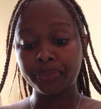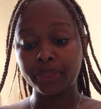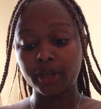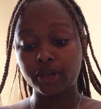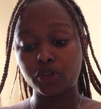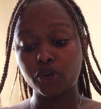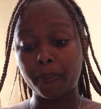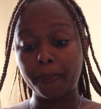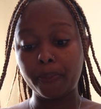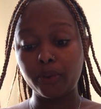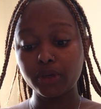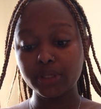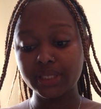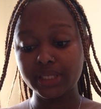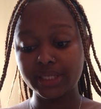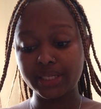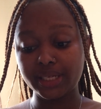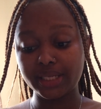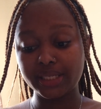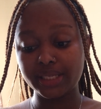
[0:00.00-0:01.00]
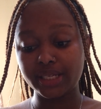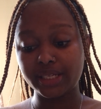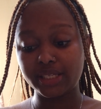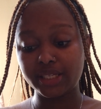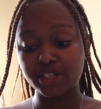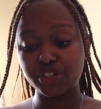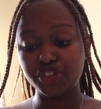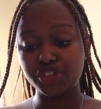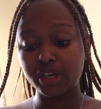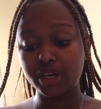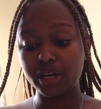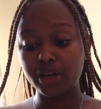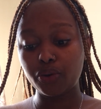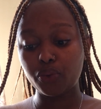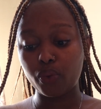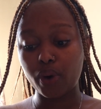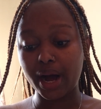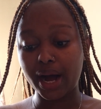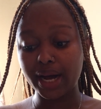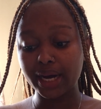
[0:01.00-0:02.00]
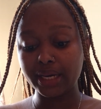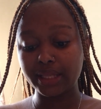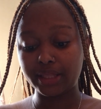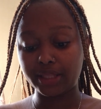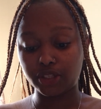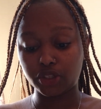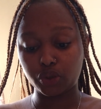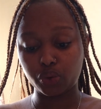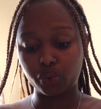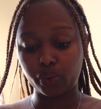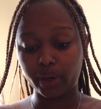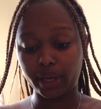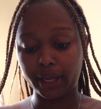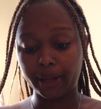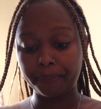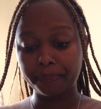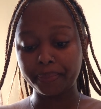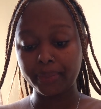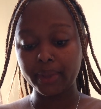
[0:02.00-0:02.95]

So post sales essentially work this way.